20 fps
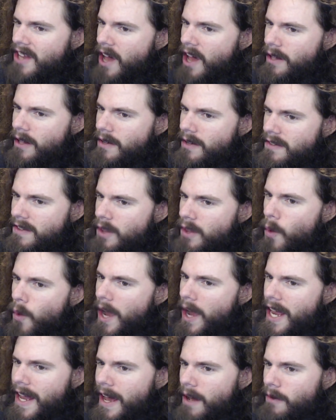and the
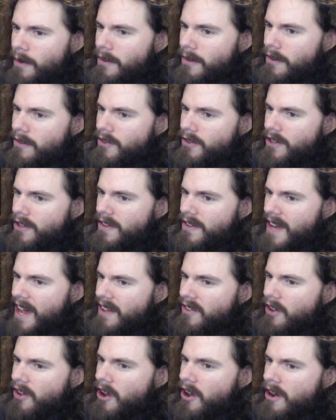White House has just
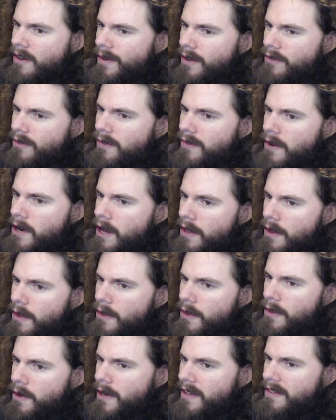asked Congress for another
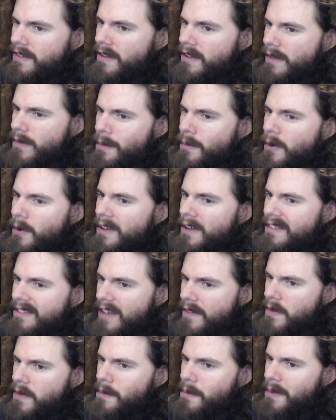
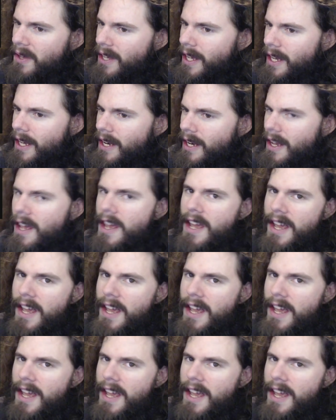$37.7 billion.